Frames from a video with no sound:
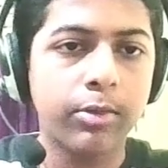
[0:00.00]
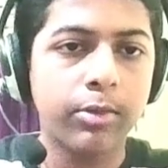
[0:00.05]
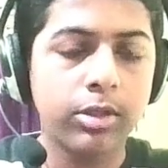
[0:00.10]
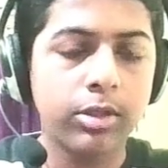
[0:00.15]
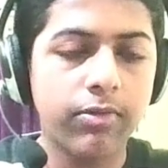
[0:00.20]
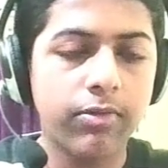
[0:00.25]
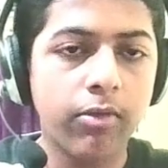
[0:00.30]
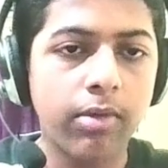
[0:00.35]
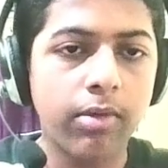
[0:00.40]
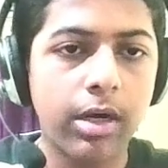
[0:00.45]

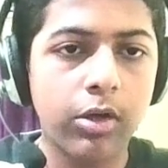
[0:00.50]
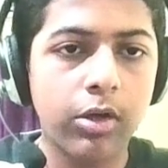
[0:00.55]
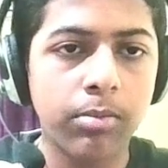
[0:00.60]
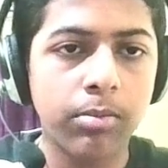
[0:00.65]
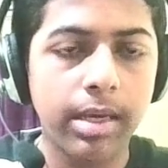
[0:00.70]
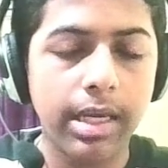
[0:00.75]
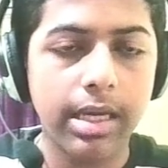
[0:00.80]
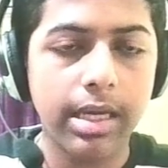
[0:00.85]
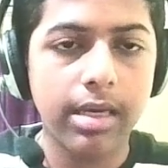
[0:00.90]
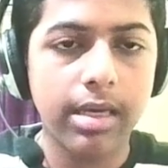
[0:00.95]
Like suppose
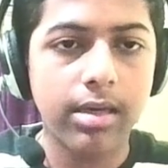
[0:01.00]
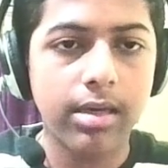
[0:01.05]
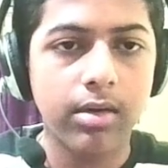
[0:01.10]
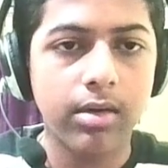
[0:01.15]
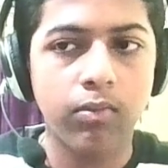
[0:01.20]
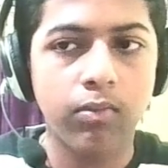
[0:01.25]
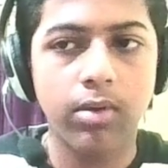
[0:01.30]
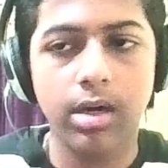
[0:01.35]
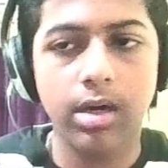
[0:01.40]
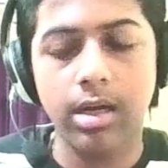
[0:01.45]
if you want to
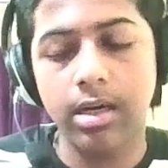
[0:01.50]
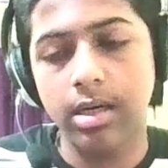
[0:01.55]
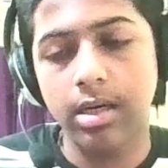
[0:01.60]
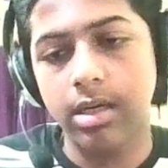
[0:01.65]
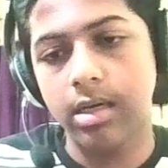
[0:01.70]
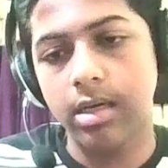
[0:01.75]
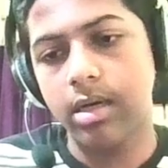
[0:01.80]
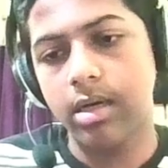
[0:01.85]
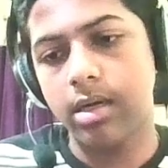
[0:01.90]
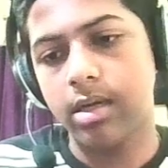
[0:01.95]
make
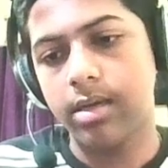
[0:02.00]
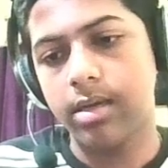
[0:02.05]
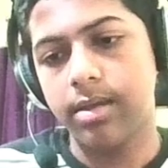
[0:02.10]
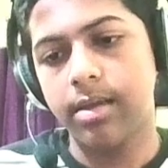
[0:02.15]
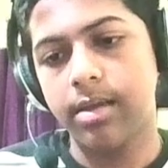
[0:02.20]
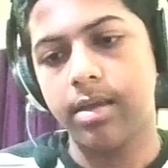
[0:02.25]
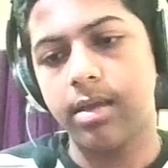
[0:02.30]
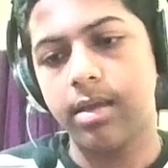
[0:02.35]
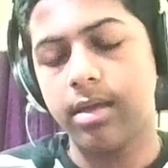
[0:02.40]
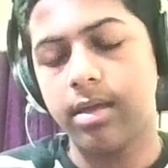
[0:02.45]
one,
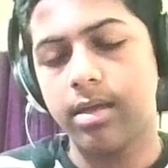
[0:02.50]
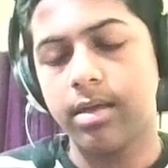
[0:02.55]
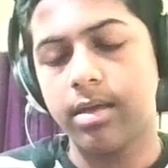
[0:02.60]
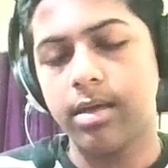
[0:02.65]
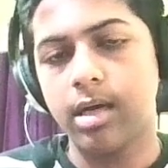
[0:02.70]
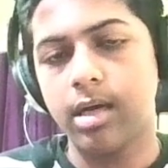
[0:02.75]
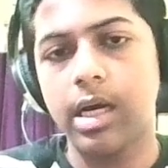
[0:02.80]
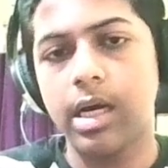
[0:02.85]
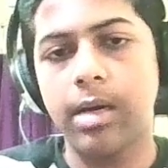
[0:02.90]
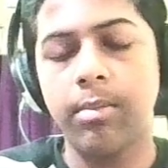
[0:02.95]

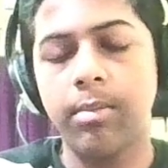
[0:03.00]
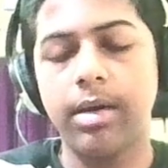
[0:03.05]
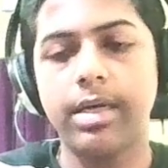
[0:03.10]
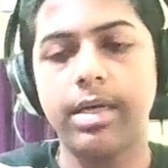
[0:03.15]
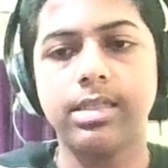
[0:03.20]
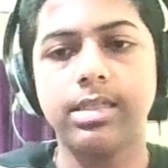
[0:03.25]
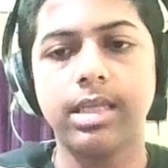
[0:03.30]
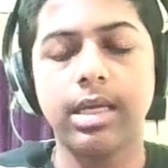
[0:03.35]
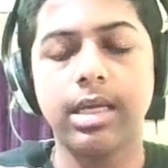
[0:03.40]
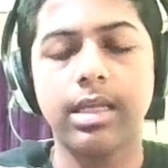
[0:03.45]

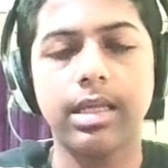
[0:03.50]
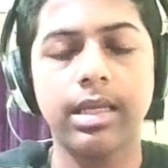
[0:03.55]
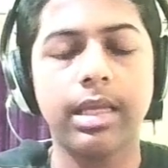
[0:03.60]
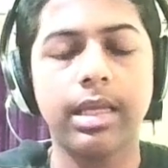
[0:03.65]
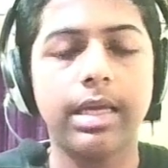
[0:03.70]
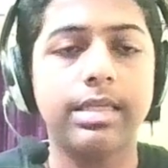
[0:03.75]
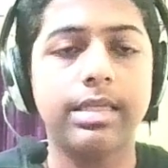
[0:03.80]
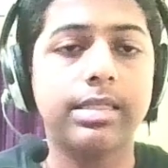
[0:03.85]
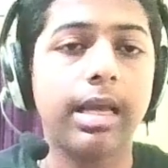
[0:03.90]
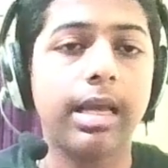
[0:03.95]
let's
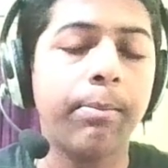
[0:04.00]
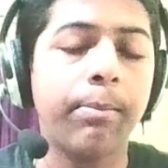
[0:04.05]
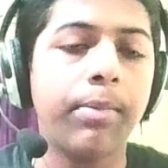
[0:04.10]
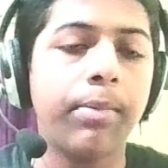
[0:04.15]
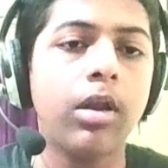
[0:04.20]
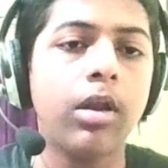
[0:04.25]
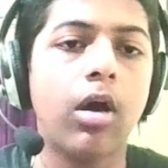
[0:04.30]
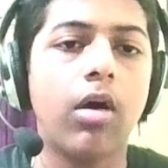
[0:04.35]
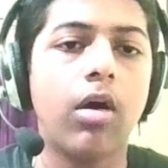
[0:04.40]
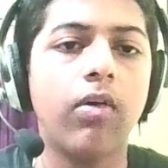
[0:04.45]
take the
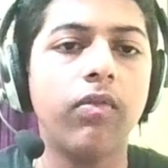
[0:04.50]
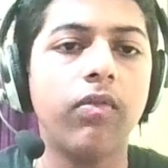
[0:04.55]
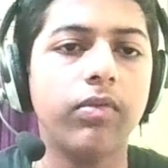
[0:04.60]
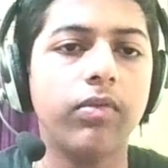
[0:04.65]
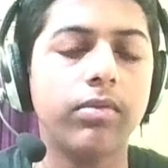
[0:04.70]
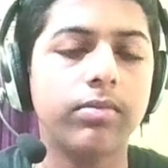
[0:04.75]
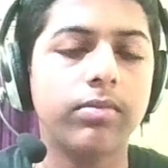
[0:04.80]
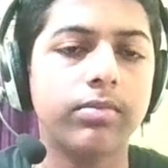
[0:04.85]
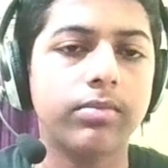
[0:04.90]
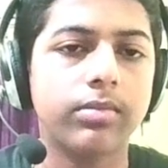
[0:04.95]

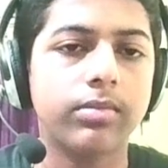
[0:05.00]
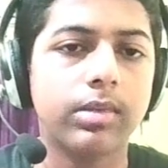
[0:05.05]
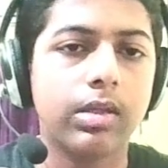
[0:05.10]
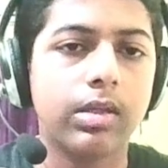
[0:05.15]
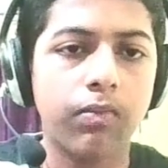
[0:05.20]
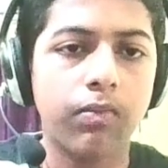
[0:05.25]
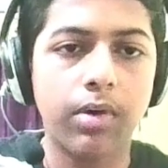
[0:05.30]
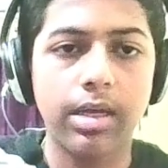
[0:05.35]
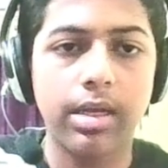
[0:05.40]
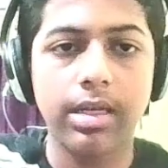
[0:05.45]
example of
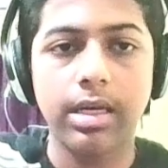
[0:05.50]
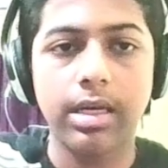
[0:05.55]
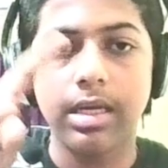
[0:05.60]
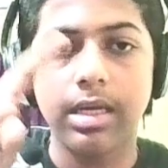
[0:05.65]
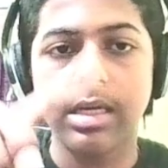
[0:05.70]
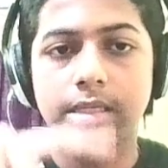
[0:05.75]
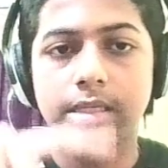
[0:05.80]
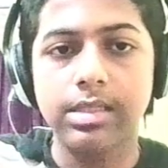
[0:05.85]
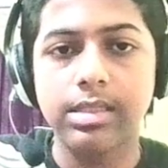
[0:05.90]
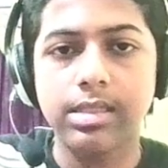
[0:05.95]

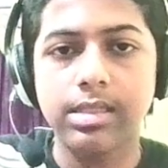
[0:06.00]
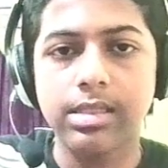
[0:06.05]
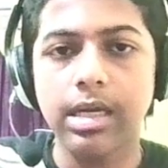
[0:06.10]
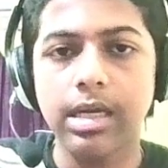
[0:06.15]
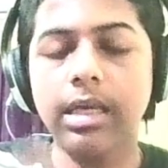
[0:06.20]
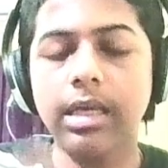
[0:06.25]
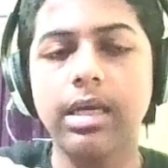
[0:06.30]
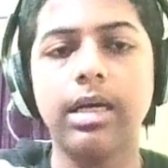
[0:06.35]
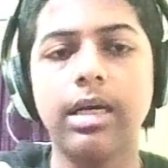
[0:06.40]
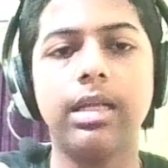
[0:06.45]
one
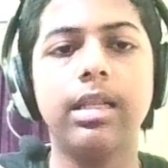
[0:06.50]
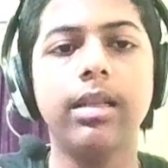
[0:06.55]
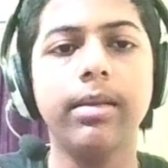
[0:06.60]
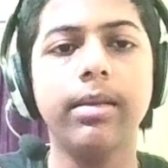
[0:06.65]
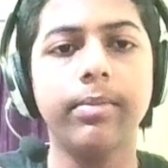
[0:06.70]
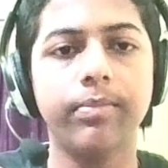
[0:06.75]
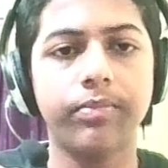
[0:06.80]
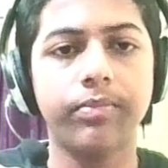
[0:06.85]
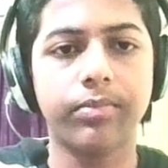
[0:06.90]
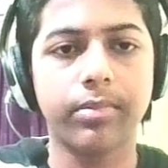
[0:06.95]

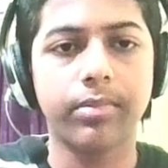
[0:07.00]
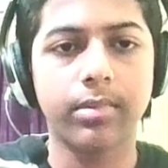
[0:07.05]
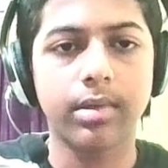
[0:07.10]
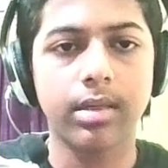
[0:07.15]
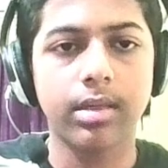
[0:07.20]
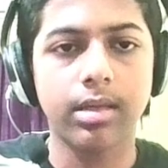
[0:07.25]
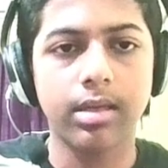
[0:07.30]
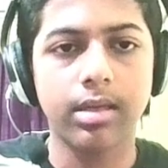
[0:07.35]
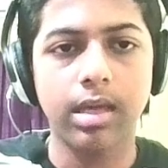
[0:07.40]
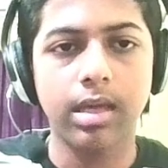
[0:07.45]
circle
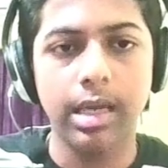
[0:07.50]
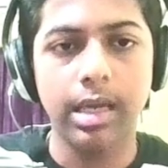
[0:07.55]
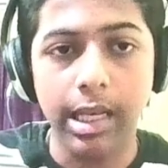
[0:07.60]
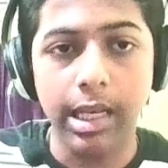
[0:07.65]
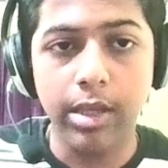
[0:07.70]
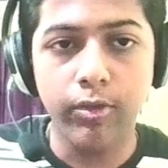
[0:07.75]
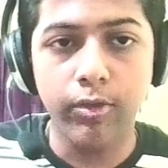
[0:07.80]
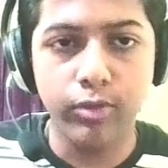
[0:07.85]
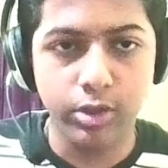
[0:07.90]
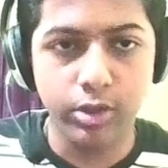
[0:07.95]

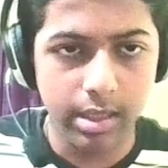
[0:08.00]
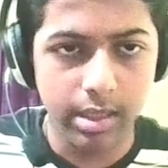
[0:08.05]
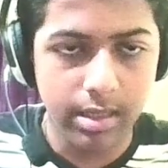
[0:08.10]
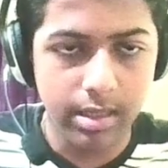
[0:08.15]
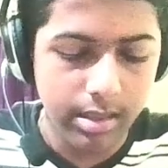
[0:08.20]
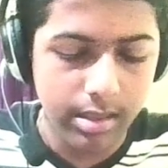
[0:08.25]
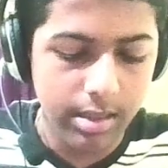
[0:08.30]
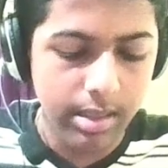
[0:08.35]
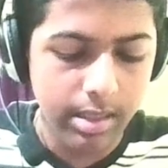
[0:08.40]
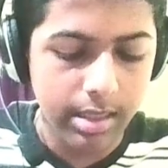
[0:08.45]

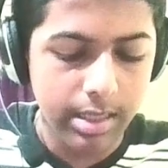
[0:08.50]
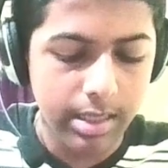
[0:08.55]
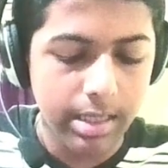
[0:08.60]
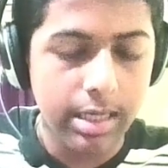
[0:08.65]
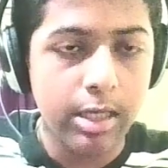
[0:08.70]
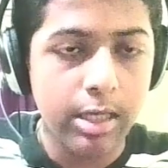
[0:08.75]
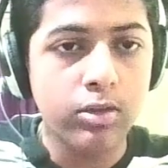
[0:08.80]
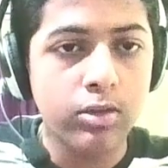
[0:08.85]
illusion.